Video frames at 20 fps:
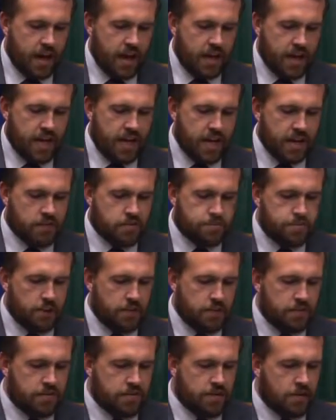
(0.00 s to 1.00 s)
he and his
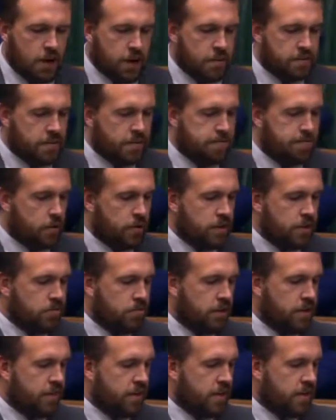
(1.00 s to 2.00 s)
brothers in arms embody
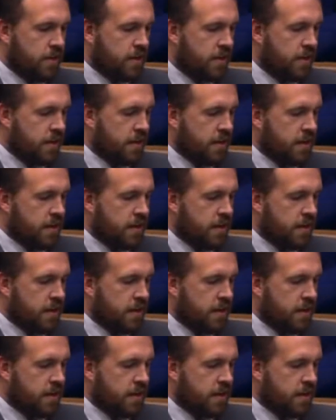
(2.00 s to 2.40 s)
so fully,